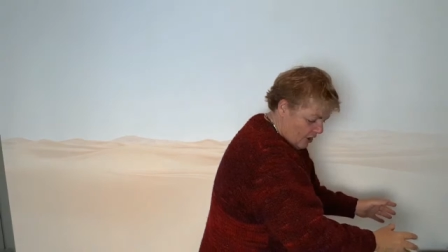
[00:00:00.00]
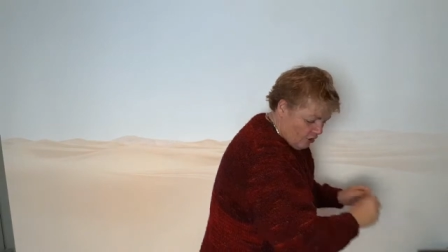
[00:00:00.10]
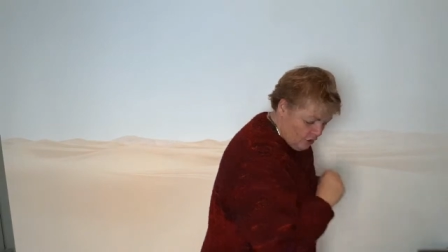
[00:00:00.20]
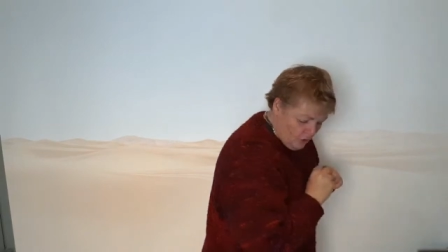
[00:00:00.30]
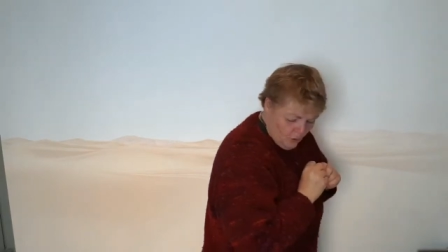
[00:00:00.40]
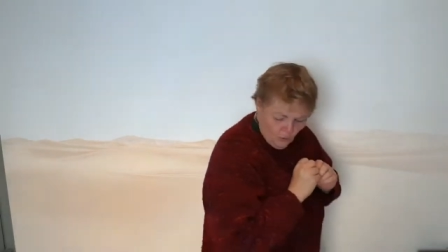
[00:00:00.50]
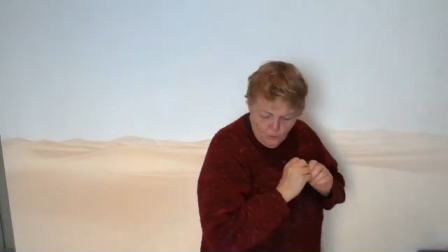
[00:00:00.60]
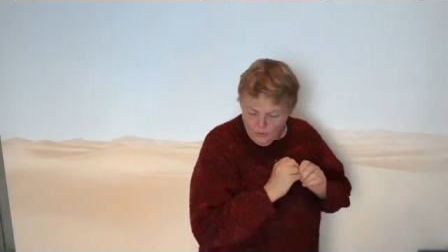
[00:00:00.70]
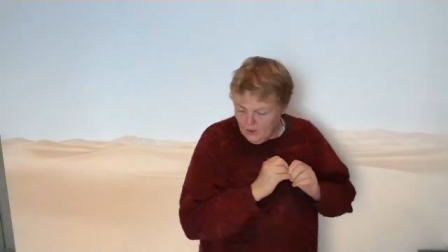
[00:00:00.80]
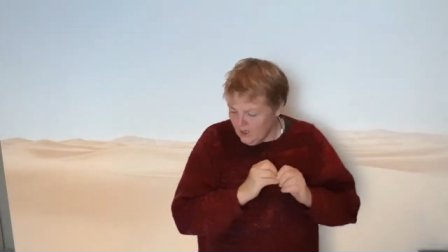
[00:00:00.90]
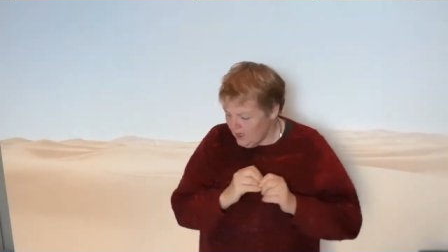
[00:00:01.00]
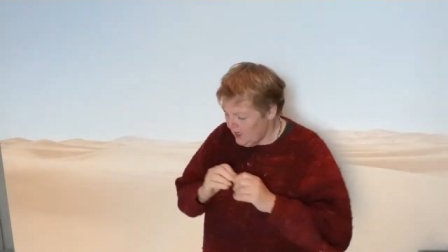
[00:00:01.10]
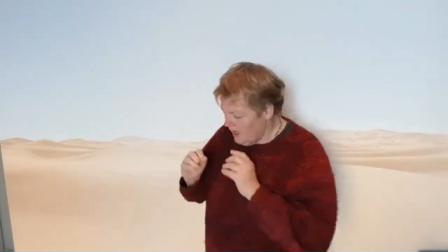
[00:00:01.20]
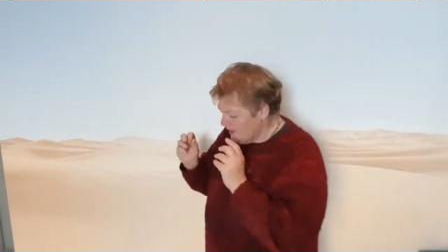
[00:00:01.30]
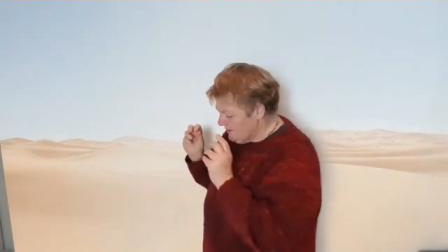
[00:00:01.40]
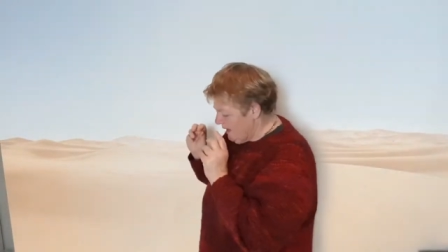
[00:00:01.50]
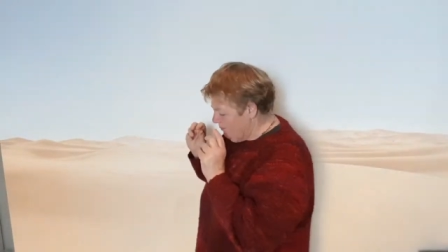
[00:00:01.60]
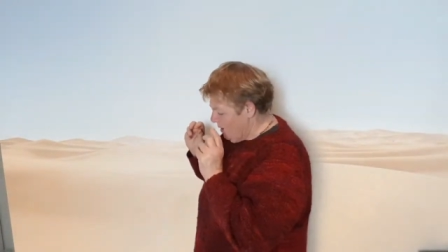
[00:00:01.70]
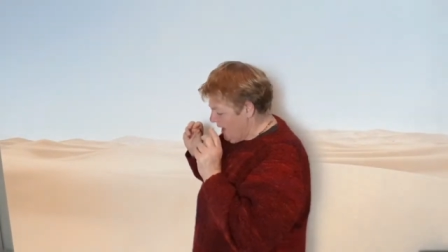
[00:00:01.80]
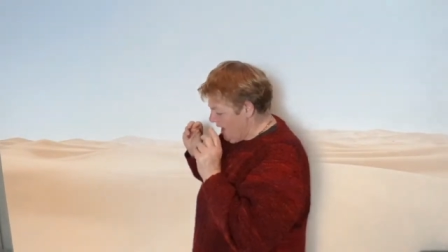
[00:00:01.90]
to
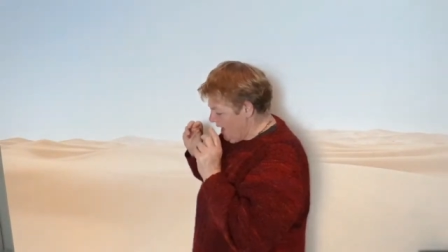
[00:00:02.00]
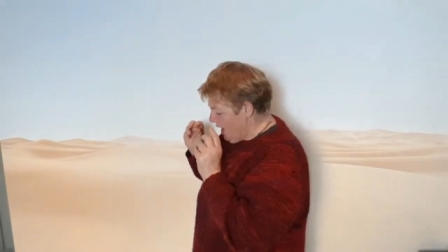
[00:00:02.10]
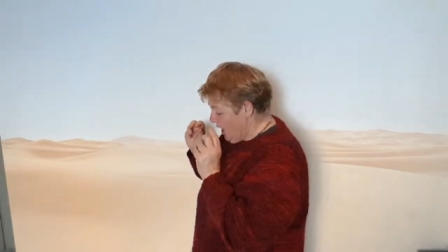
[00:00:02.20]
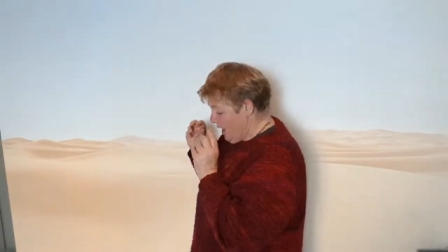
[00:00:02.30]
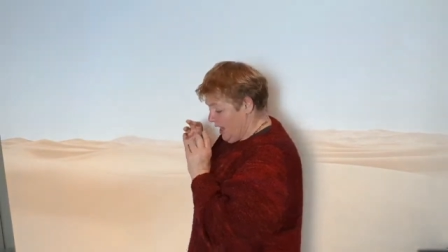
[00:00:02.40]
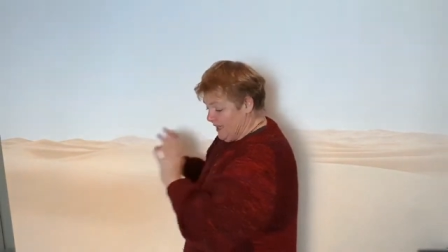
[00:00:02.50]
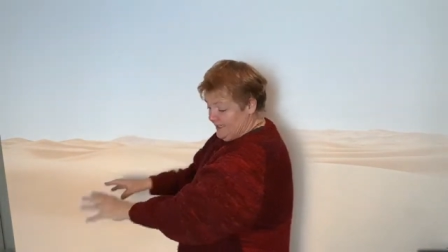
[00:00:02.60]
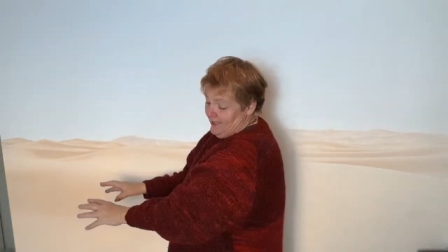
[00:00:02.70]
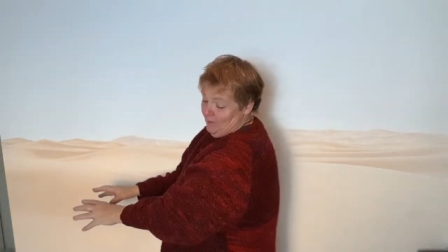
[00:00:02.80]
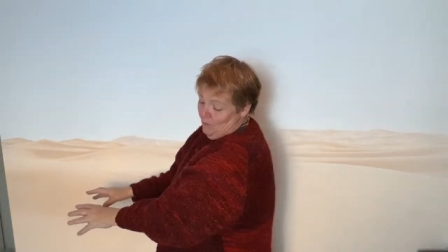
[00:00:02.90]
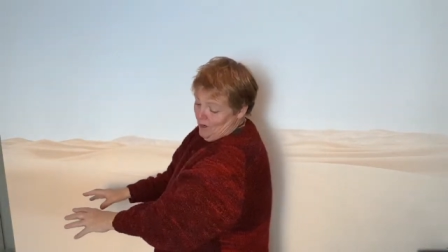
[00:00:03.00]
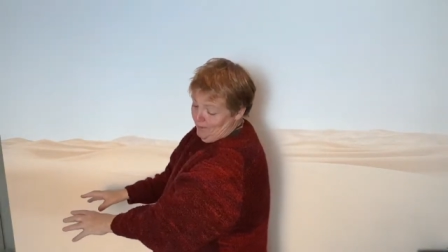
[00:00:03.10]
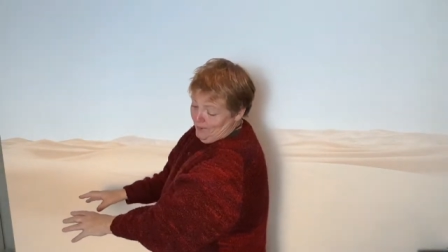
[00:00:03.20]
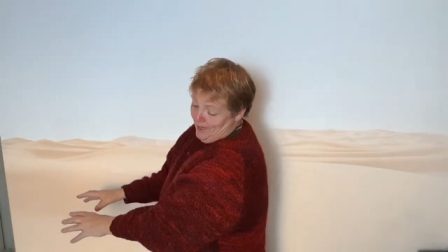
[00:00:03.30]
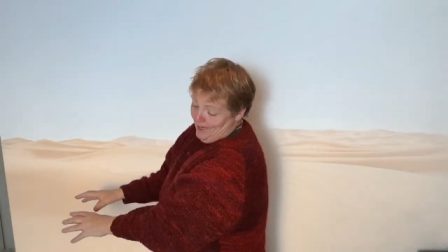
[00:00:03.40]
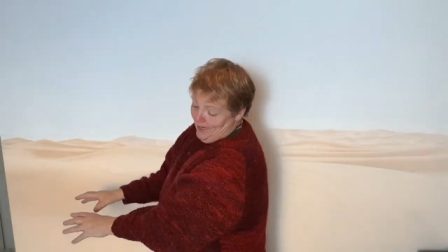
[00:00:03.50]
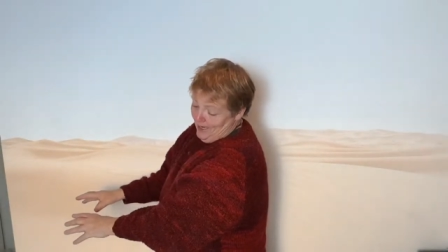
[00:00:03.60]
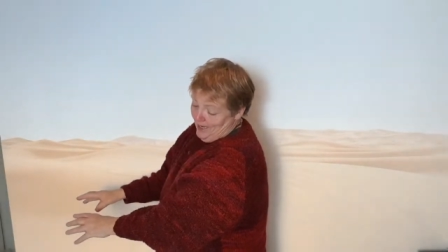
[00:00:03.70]
somewhere I didn't want to be?